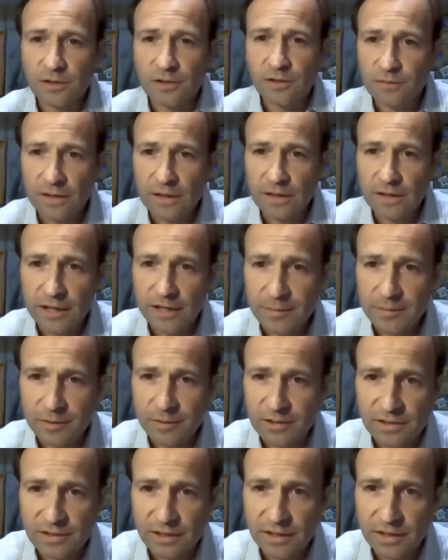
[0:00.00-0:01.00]
their
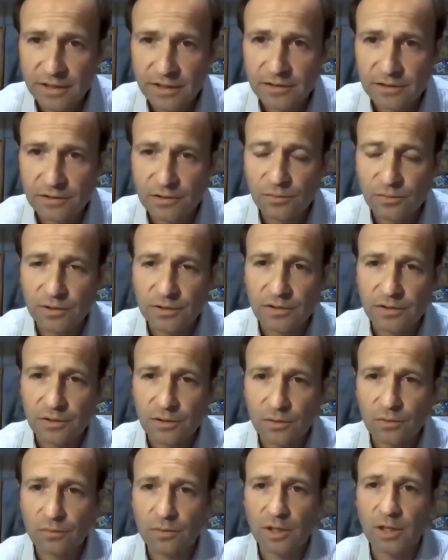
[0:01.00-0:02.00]
relative economic
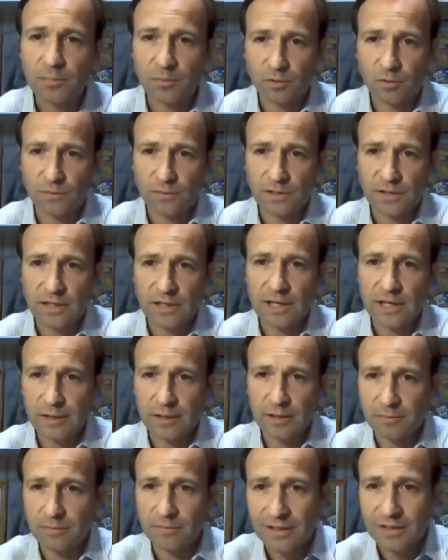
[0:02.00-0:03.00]
standing is going to hold
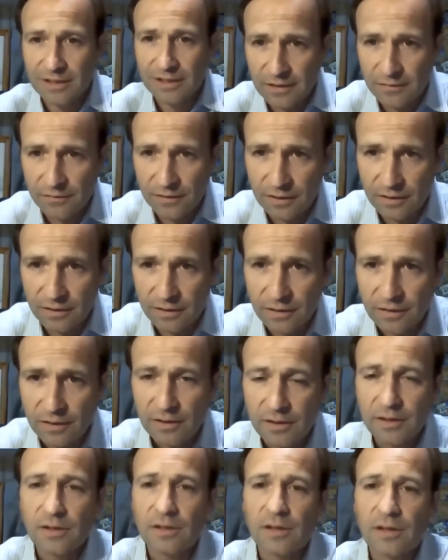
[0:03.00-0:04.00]
up over time,
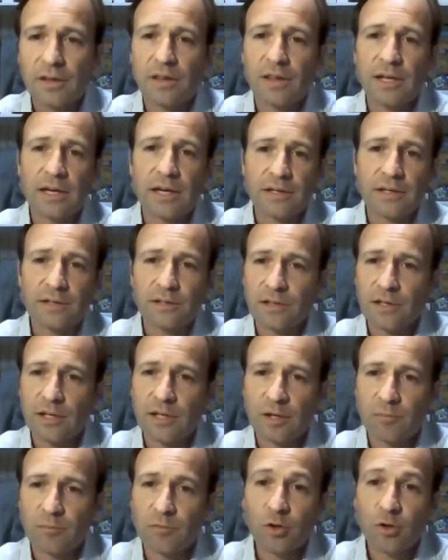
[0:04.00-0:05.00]
given
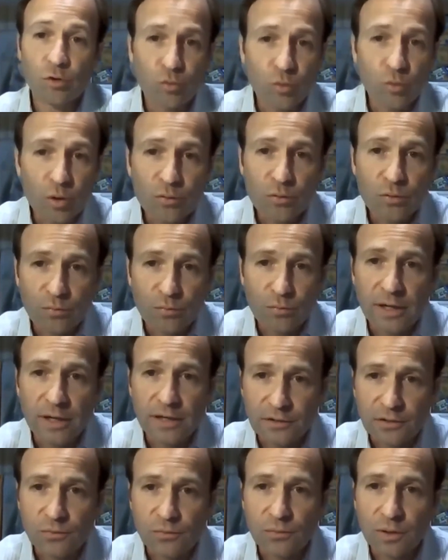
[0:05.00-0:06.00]
that their
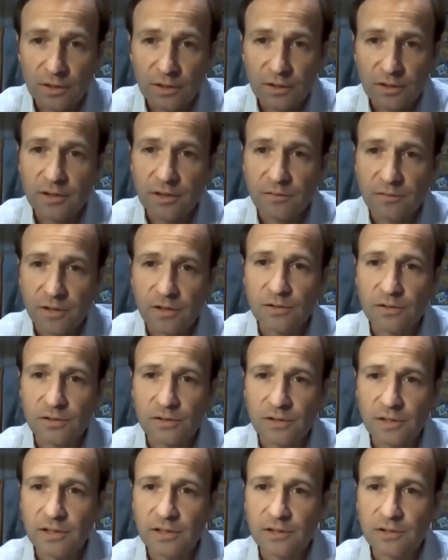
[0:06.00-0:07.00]
growth rates
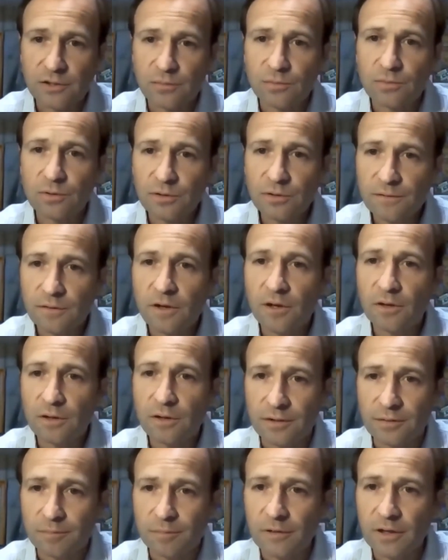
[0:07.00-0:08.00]
relative to other states
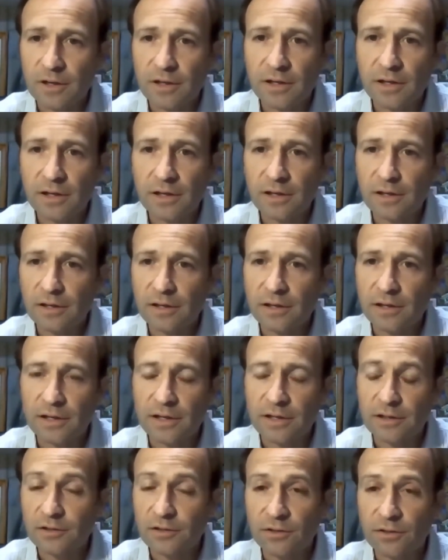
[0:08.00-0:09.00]
are really falling.
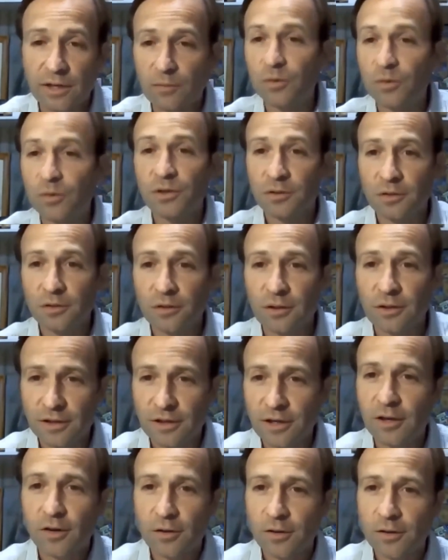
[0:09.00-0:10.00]
And so
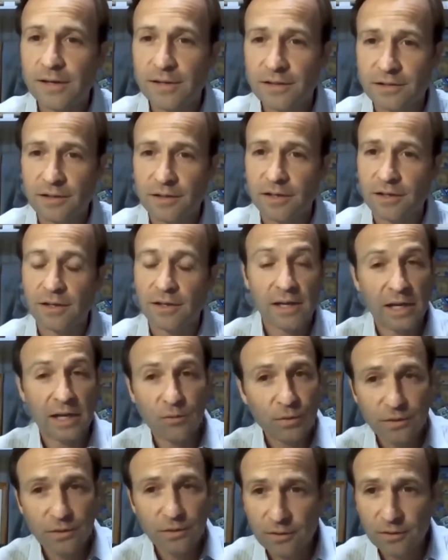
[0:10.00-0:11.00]
I wouldn't look, all
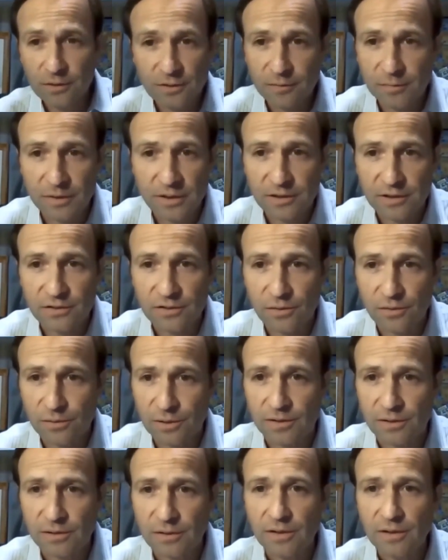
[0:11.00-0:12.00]
that to say, I wouldn't
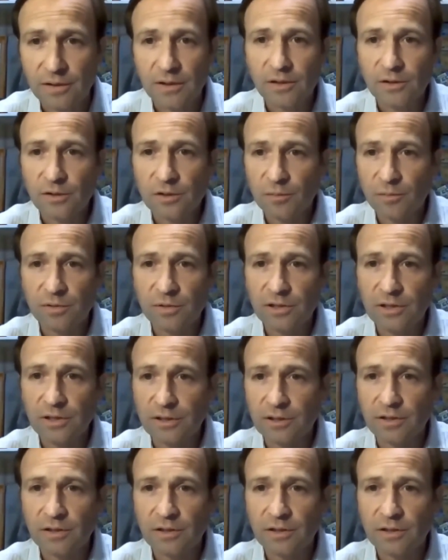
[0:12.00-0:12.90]
look to Minnesota